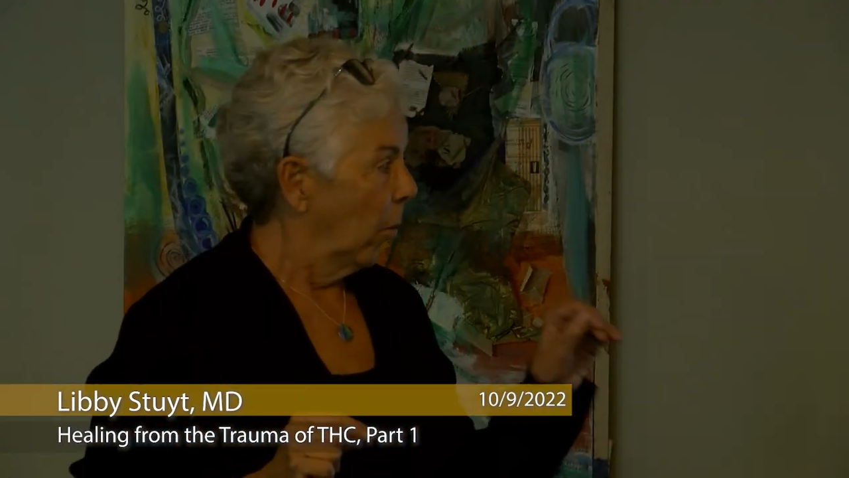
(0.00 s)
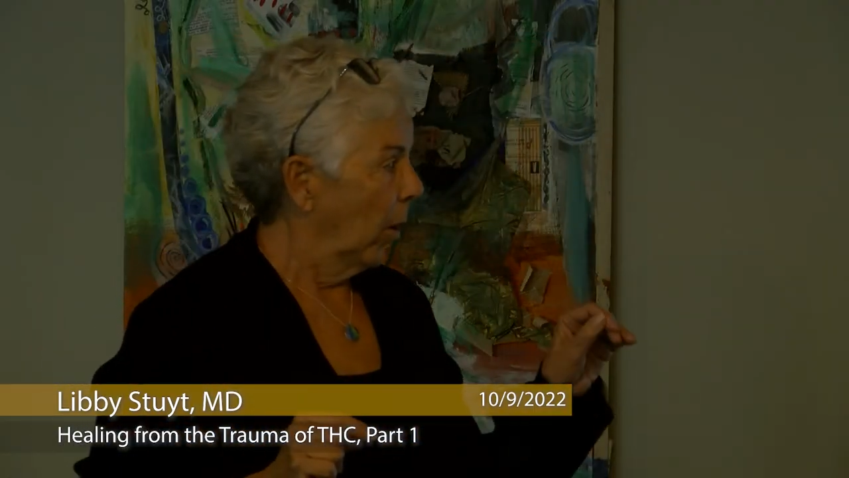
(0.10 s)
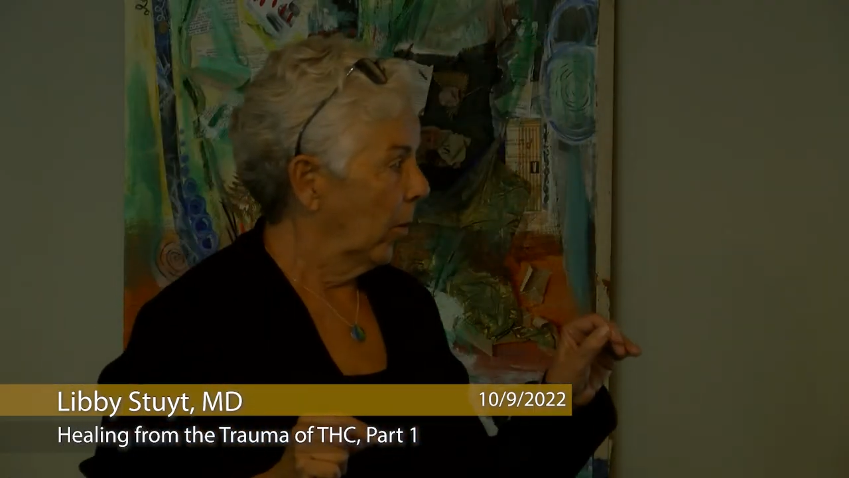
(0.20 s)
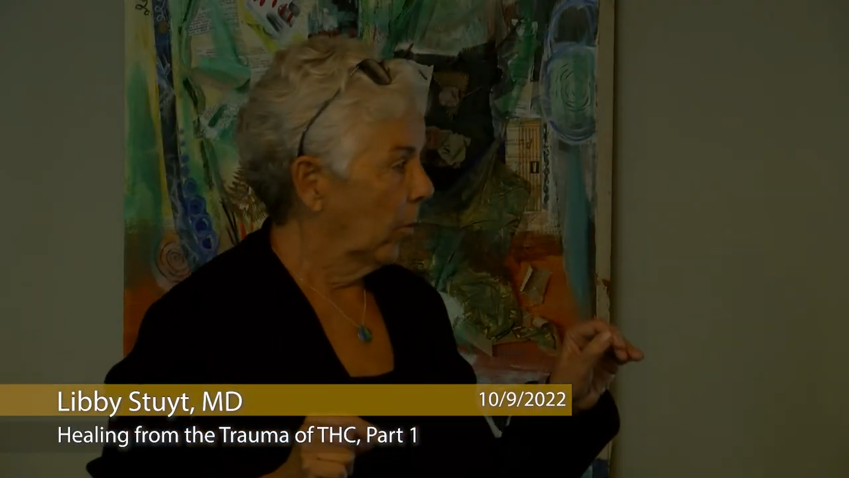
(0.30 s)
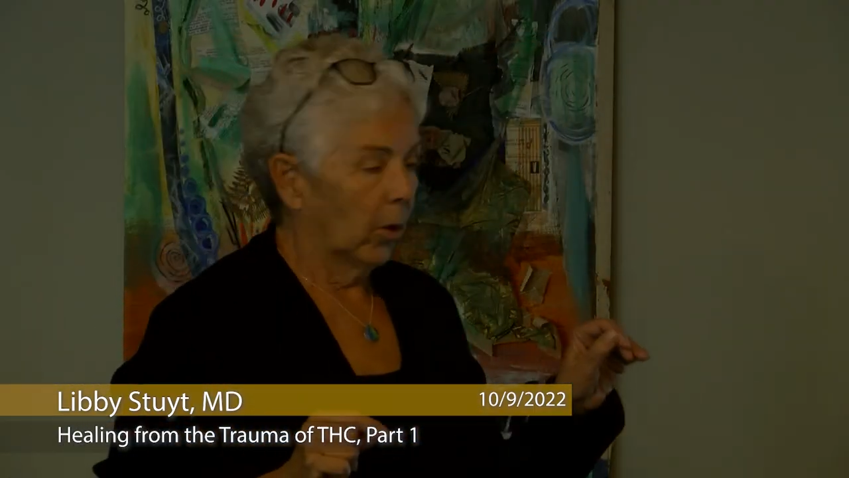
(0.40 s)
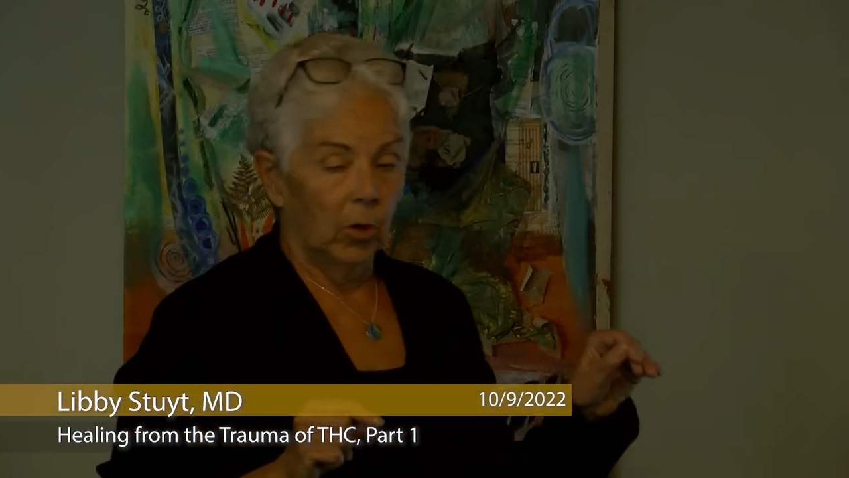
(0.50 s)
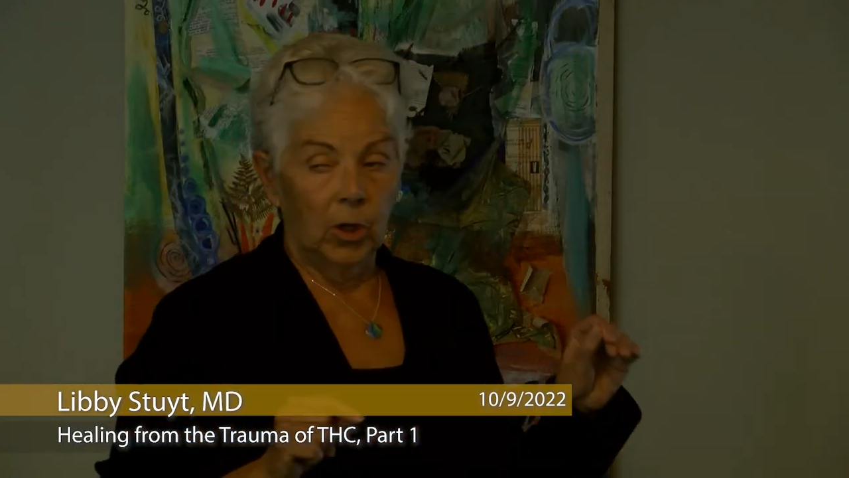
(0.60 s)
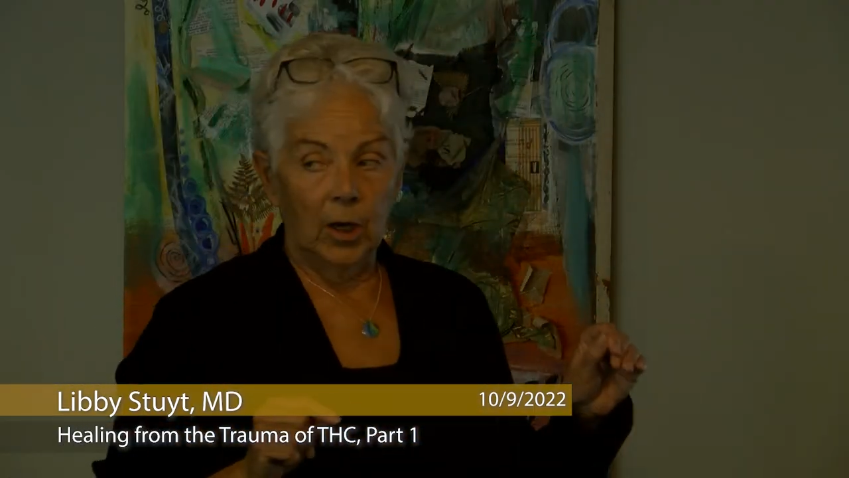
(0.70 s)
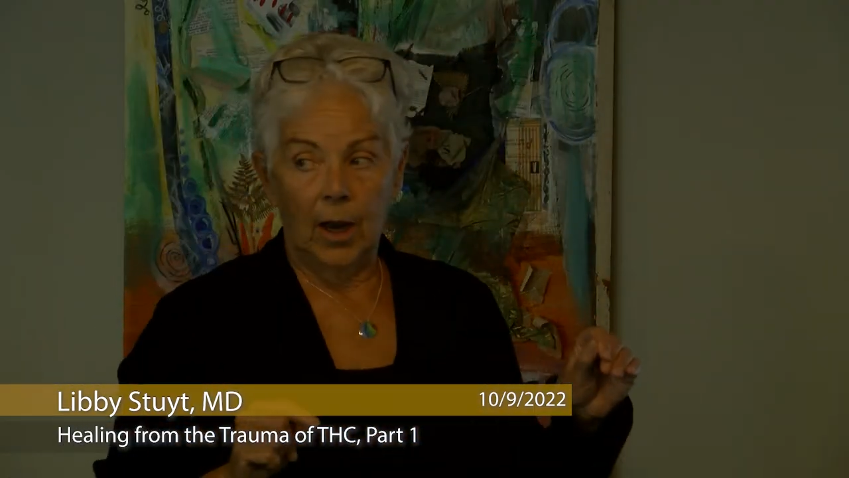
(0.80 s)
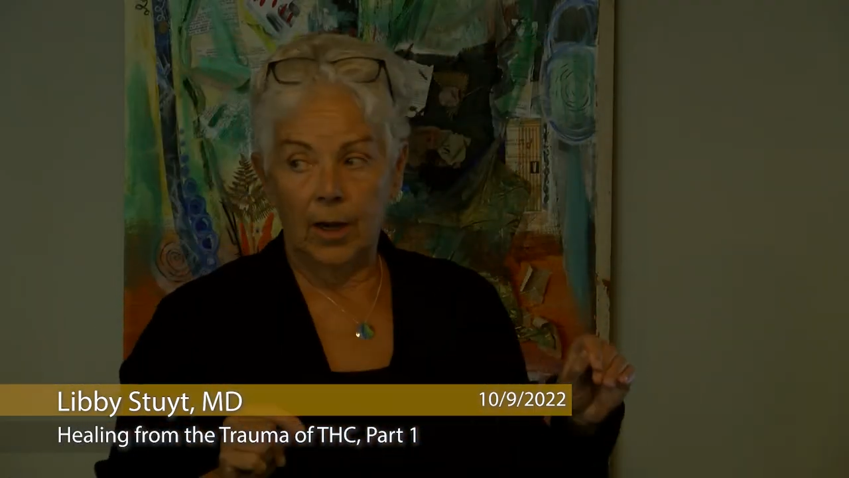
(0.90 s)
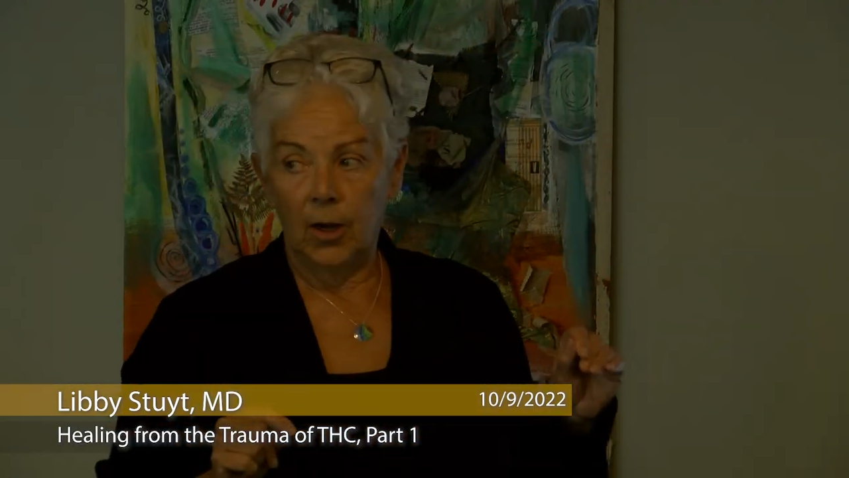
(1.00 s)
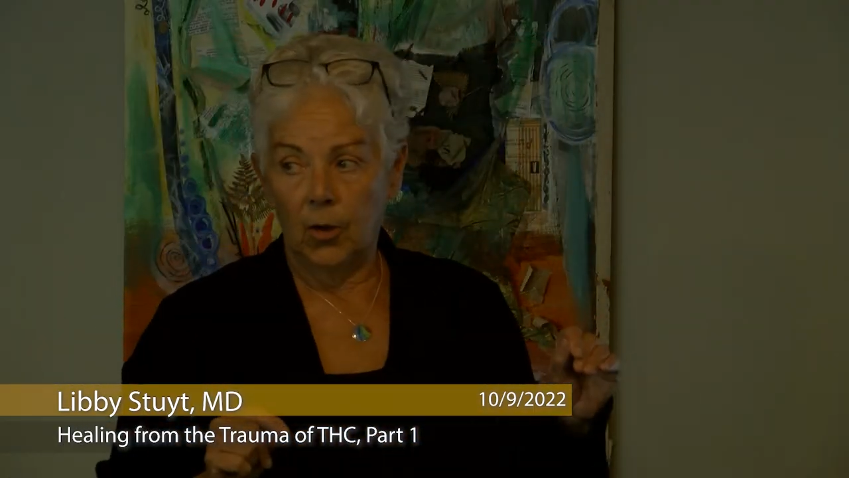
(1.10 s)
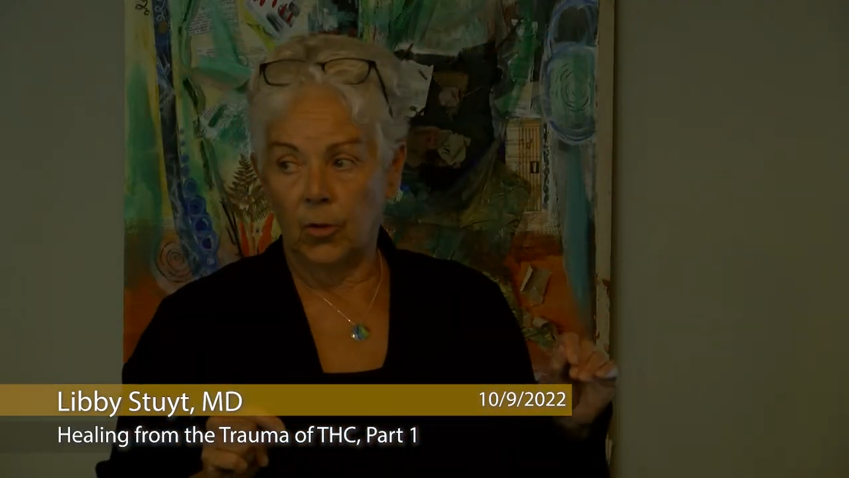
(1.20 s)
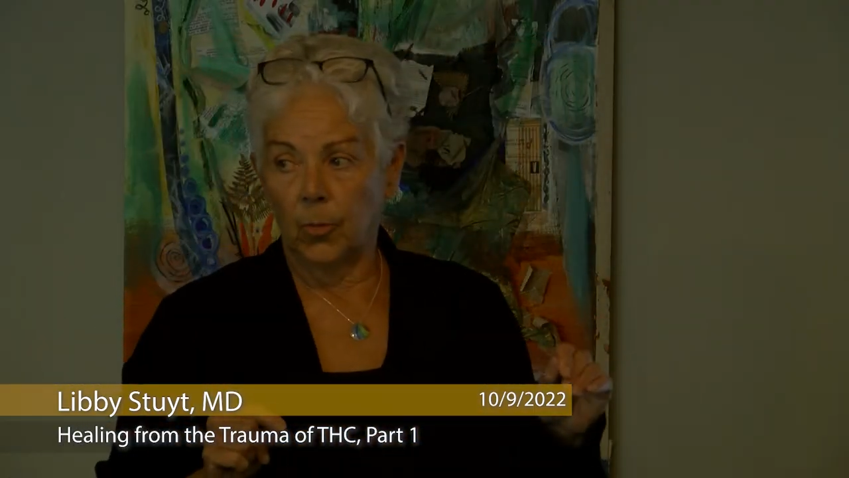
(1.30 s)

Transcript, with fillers: What we're looking at here,